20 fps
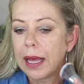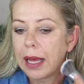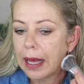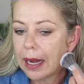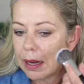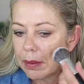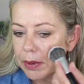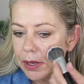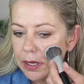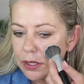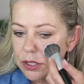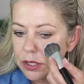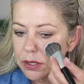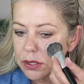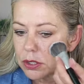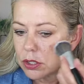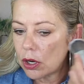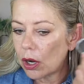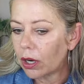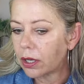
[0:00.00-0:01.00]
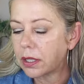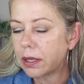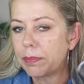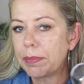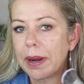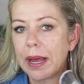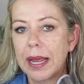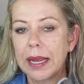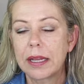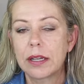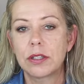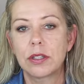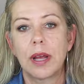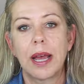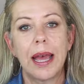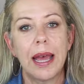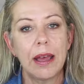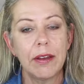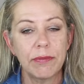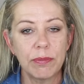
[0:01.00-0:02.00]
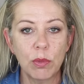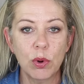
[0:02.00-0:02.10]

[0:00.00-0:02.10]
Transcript: and I'm going to just start applying it. So I have